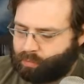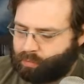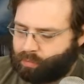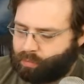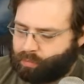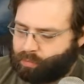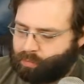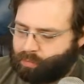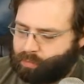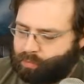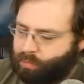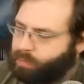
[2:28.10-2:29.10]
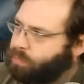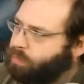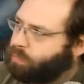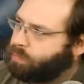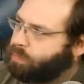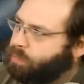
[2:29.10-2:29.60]

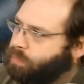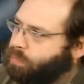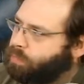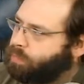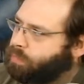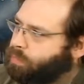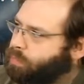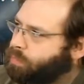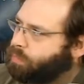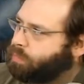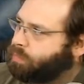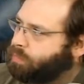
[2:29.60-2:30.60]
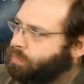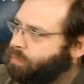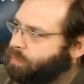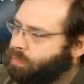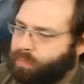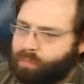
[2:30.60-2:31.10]

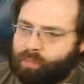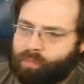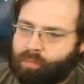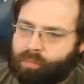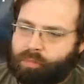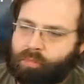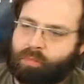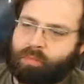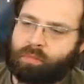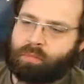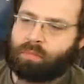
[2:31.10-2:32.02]
This person isn't speaking.